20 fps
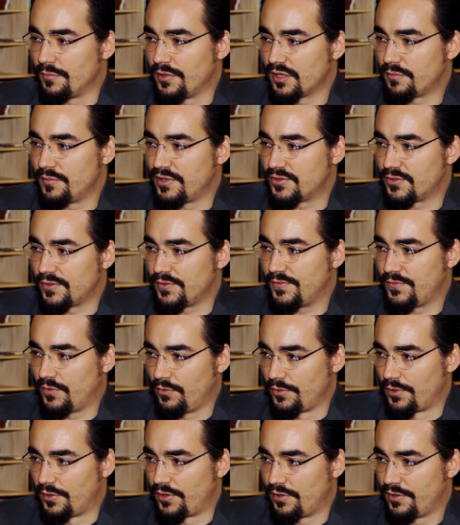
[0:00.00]
Buckminster
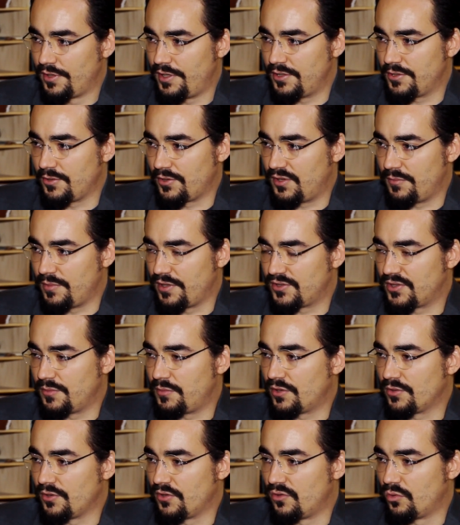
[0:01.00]
Fuller. He talked about
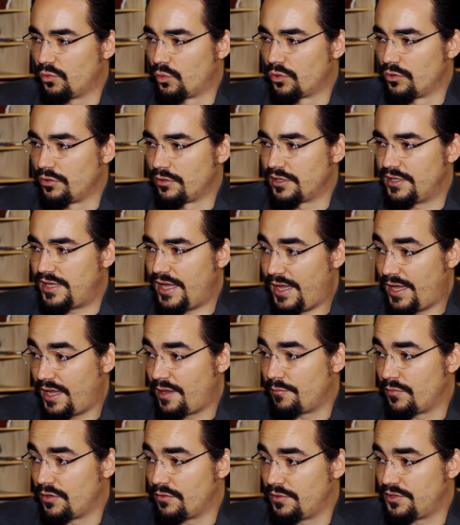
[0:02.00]
something called the world
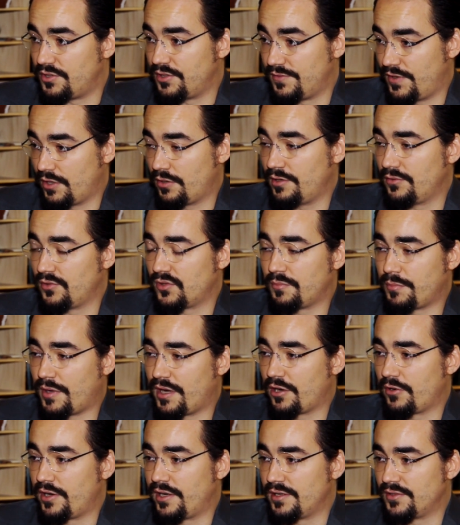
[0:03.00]
game, which is very
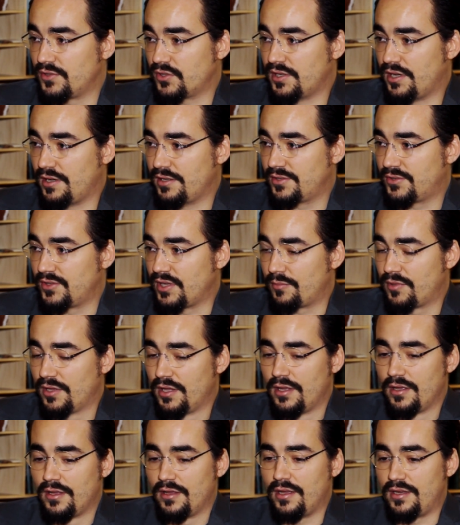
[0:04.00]
inspiring as a concept.
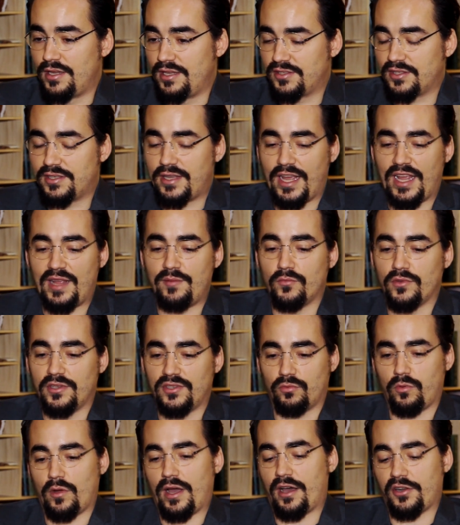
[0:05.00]
And his game
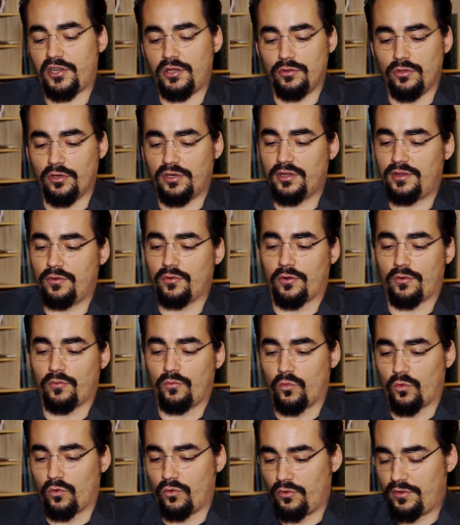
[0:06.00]
was, how do you look at the
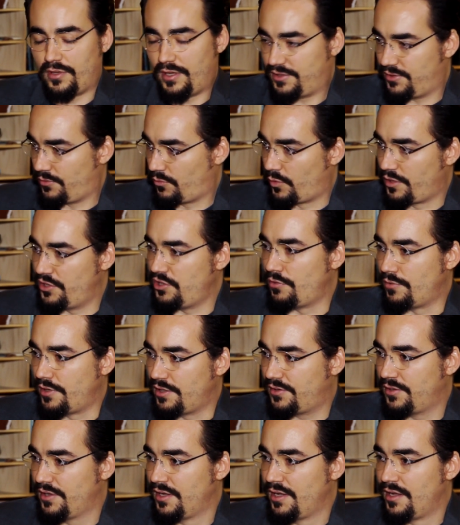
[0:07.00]
world as one
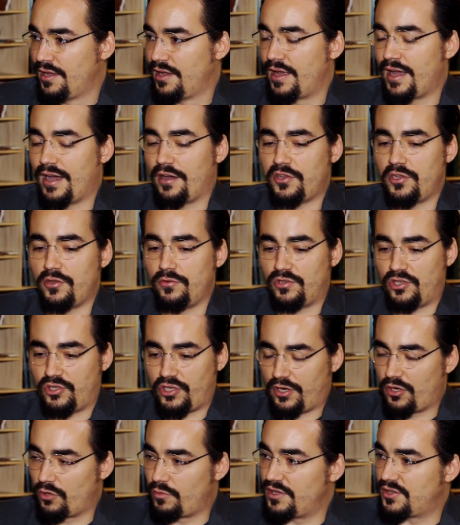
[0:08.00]
unit? How do you
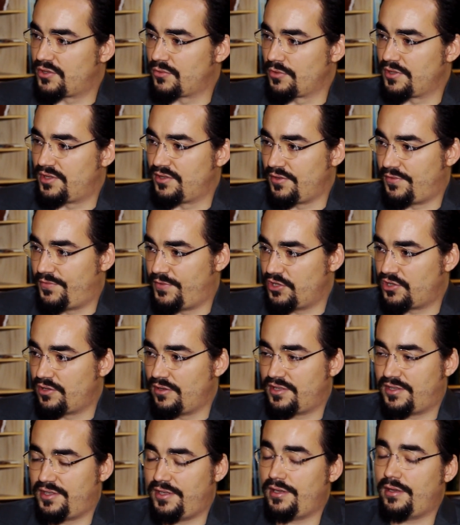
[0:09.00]
share resources
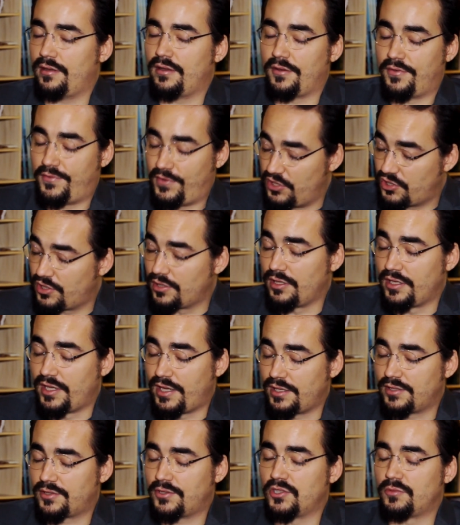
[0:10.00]
efficiently,
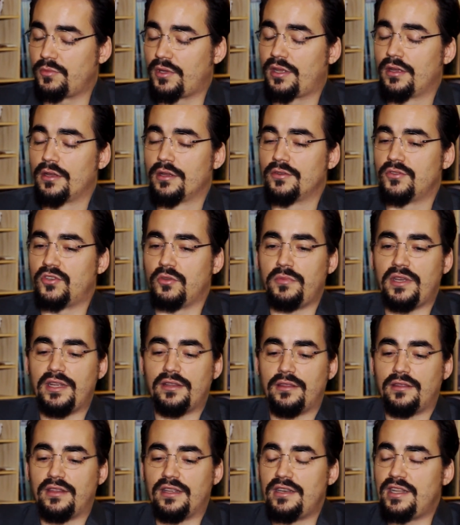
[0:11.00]
to
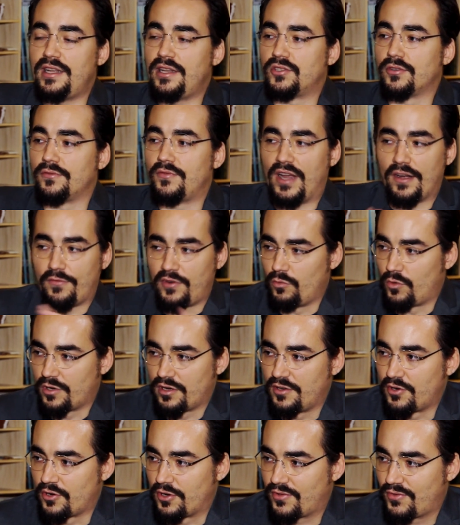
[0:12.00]
meet the needs of everyone
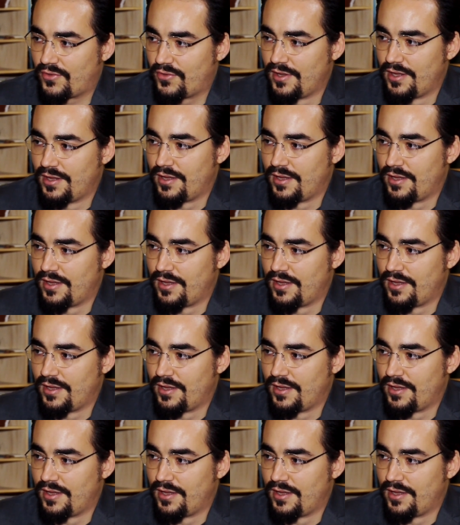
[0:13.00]
on Earth?